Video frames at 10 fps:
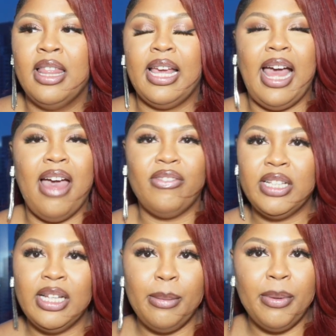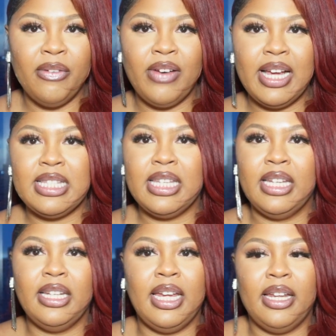Like I have club invites
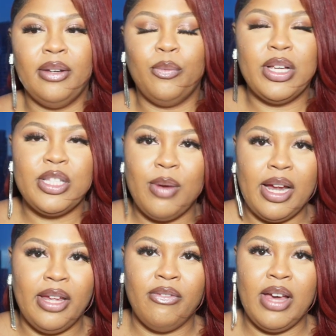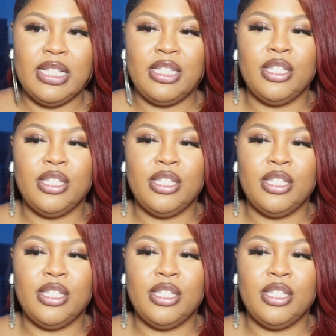and restaurant invites.